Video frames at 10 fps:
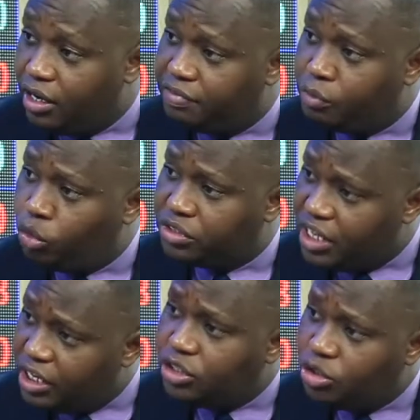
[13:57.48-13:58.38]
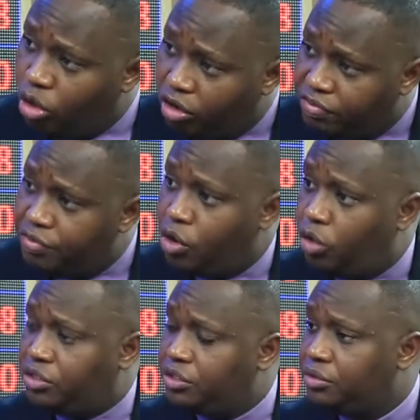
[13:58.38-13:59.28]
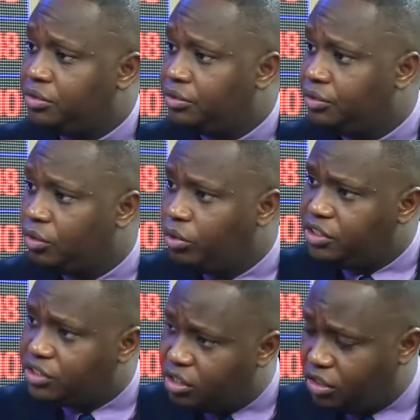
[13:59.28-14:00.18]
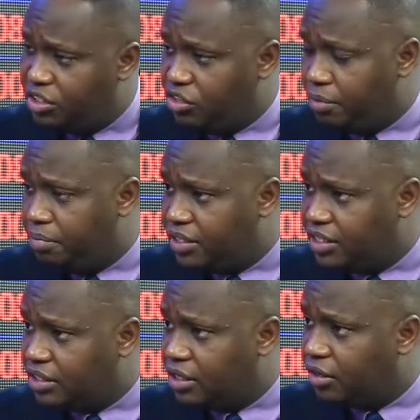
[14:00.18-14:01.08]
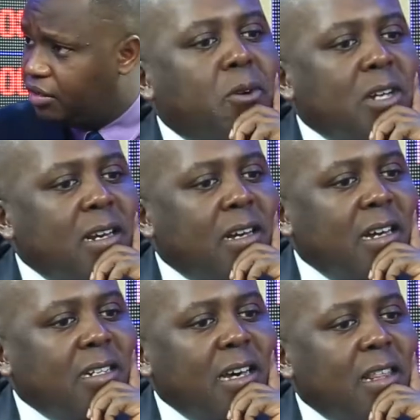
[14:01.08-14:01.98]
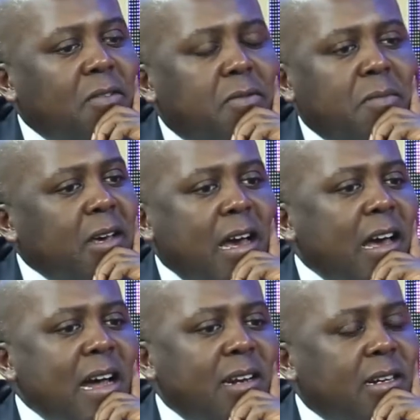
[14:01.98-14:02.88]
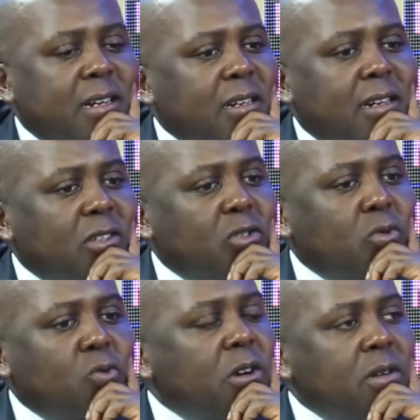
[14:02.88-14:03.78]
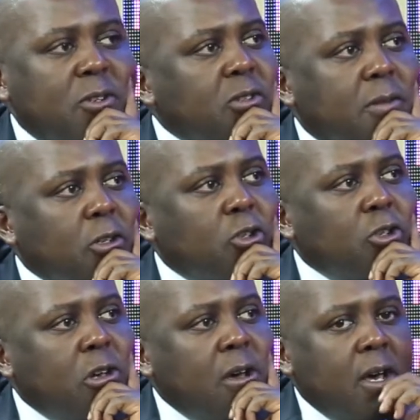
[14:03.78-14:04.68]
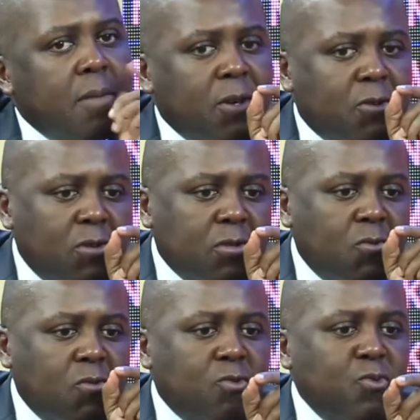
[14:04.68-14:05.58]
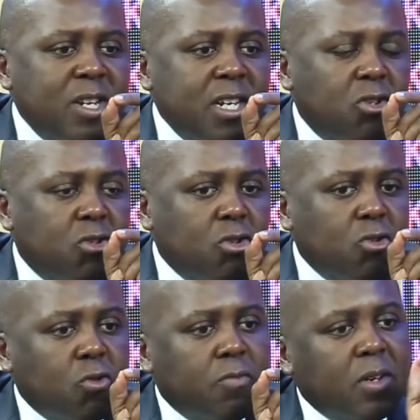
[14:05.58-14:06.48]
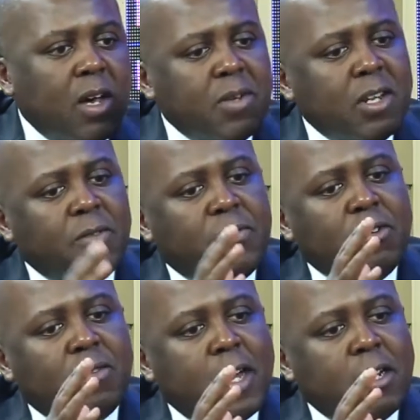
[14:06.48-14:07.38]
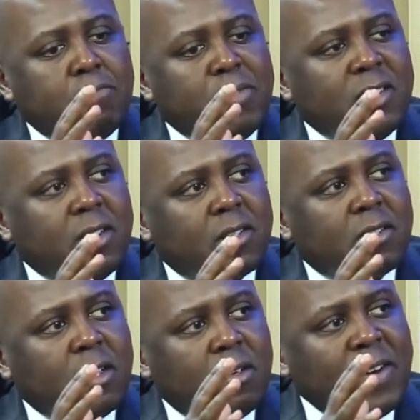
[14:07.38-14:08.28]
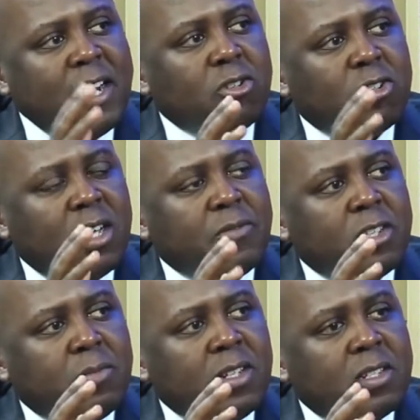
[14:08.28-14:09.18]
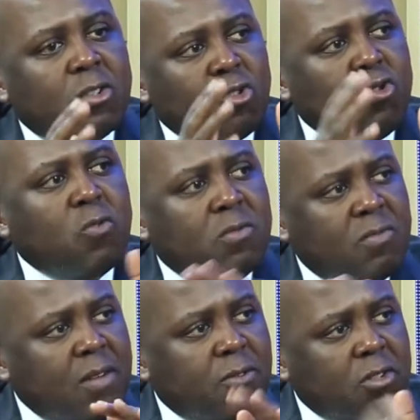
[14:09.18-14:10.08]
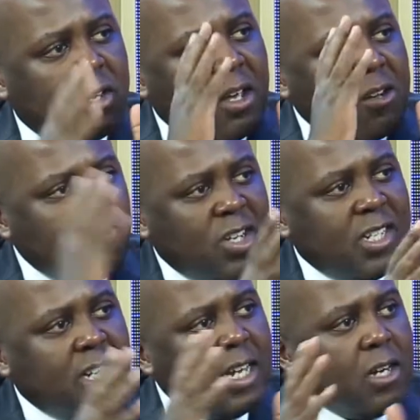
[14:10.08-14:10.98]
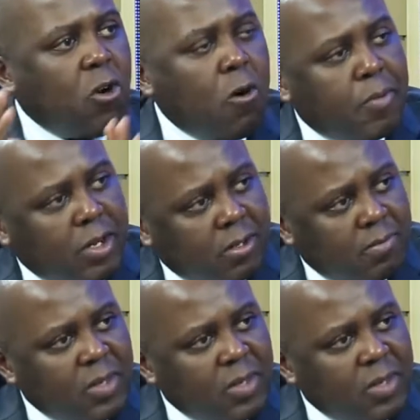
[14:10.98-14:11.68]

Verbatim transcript: and of course the issue of fraud, which is costing your business. Let about undercutting. I think for me, uh, undercutting does not worry me too much. Because what we need to do, I mean, if you divided business, a financial services business, into two levels, mm. retail and corporate,